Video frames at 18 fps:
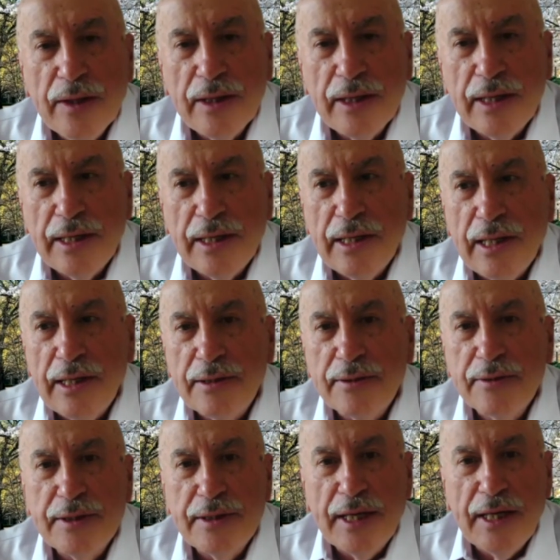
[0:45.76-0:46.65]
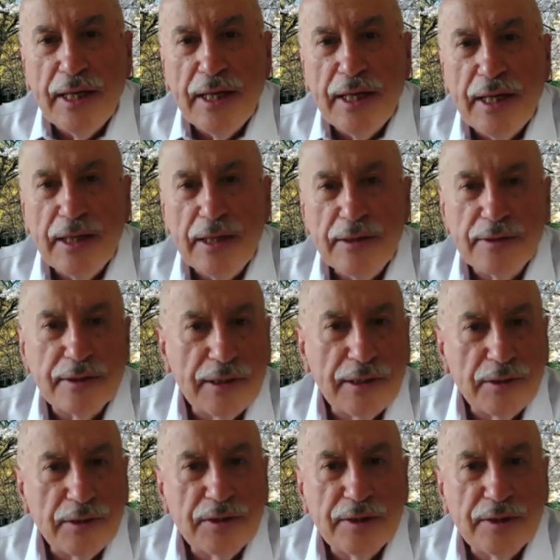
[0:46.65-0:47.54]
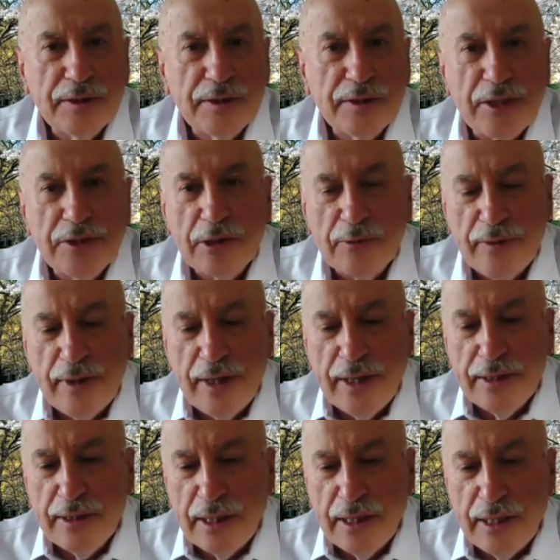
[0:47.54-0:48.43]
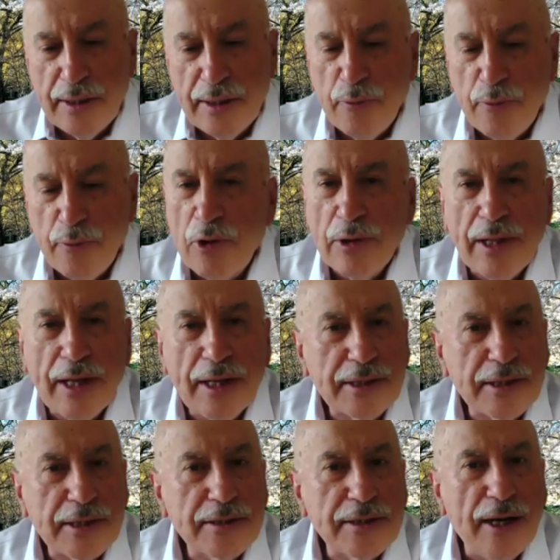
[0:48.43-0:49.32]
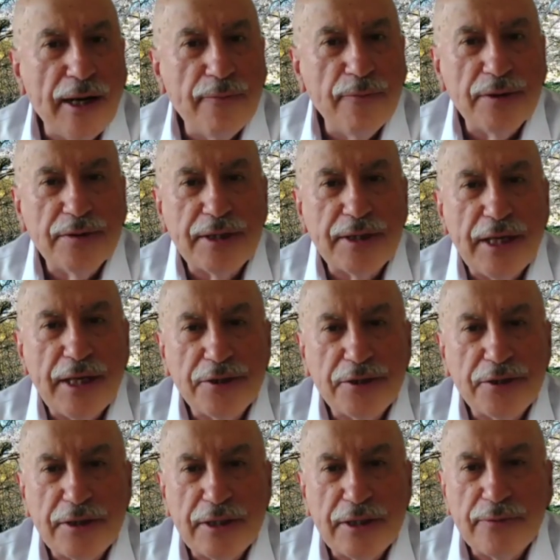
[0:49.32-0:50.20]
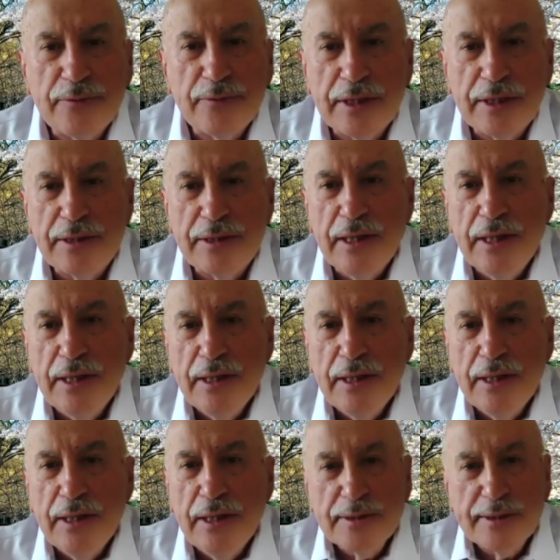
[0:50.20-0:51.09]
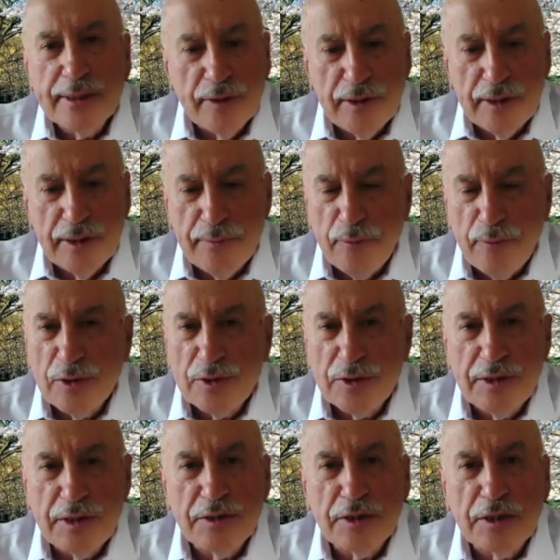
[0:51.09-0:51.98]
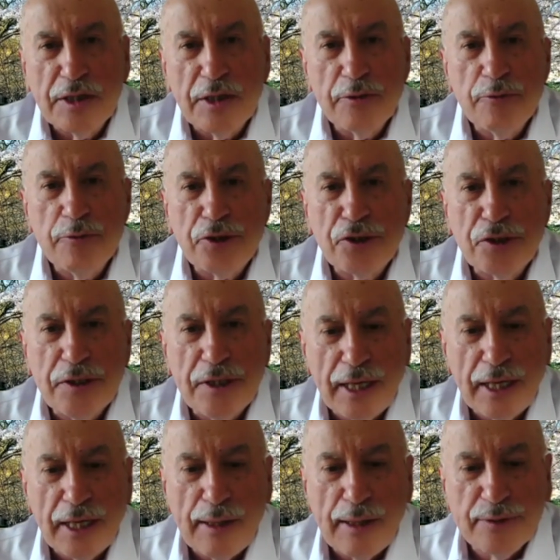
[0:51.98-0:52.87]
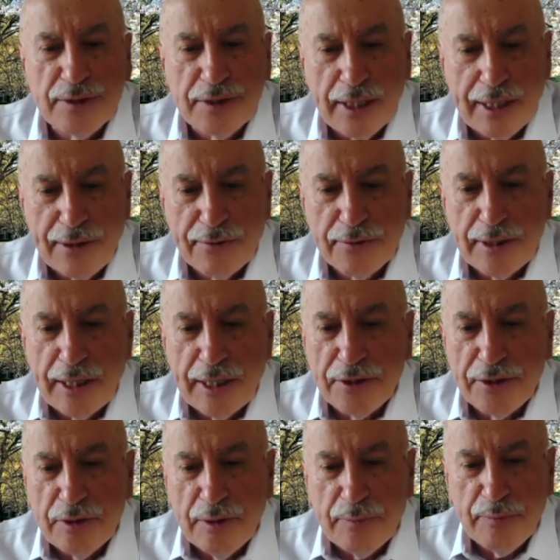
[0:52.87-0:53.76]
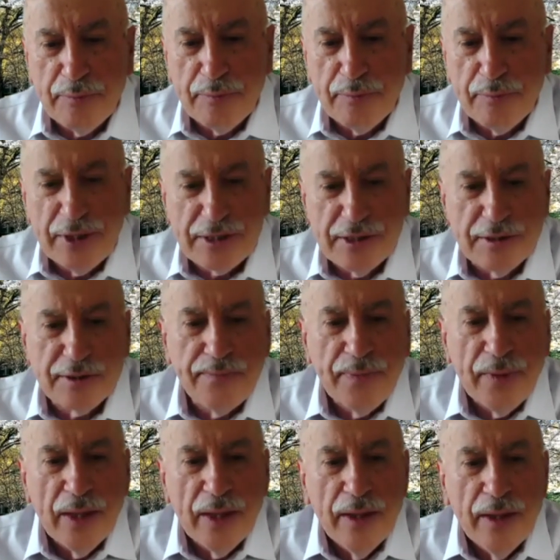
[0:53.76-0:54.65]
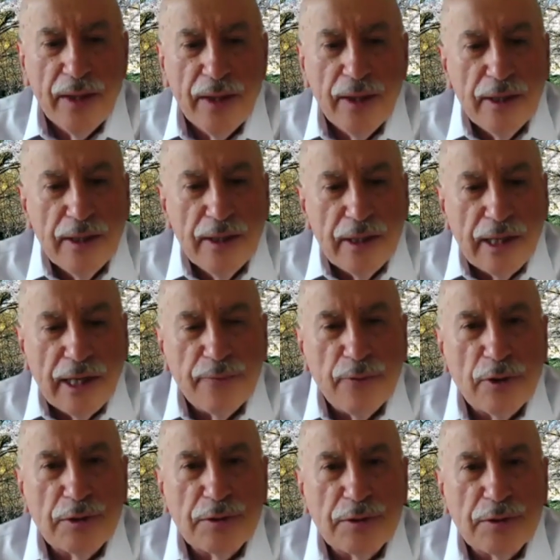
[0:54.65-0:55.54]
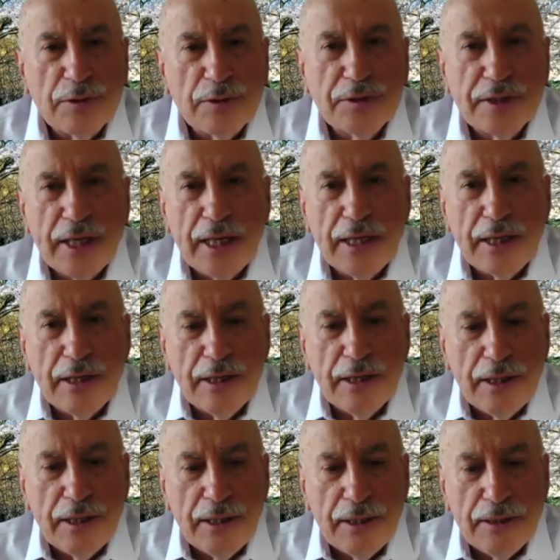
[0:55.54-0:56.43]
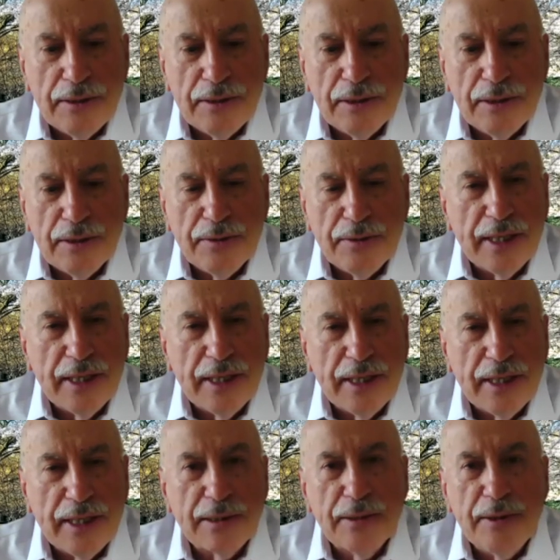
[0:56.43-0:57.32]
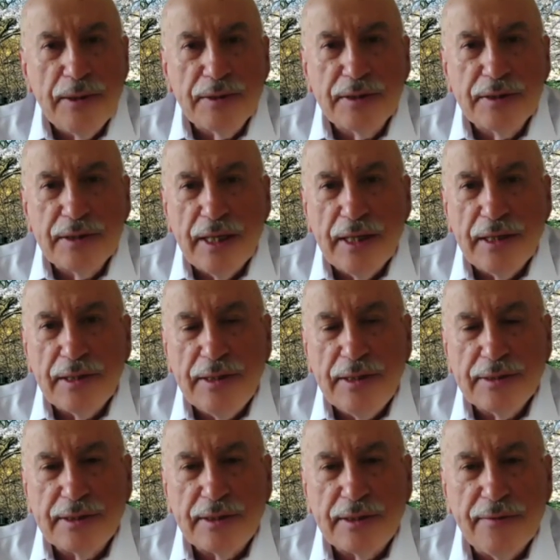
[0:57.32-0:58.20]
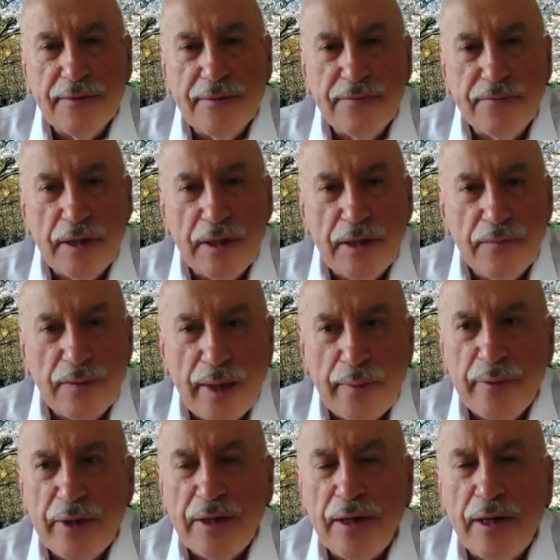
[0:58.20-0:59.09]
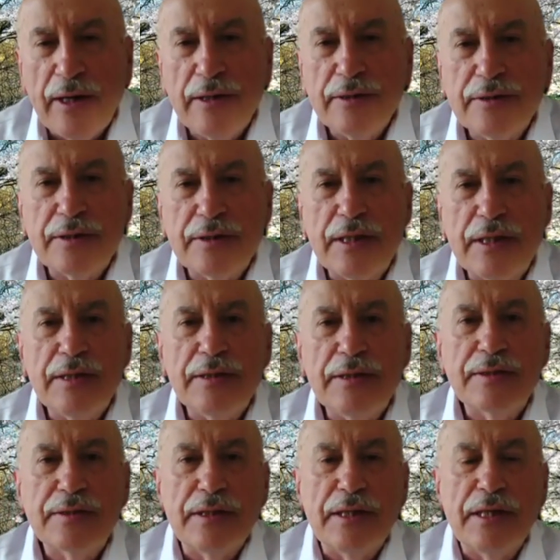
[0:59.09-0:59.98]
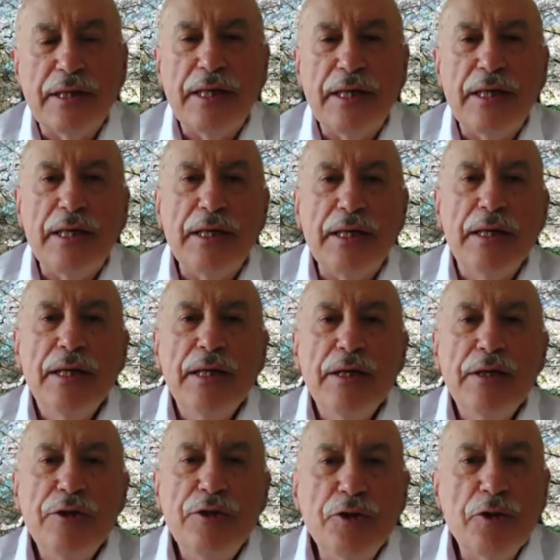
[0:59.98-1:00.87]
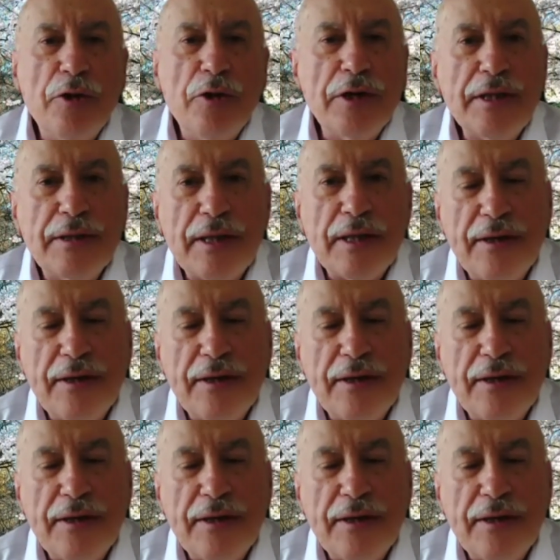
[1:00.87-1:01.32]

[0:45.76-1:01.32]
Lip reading: And today is another special one, more like a conversation with some of the most distinguished names in international business. I want to say that this series of webinars is a joint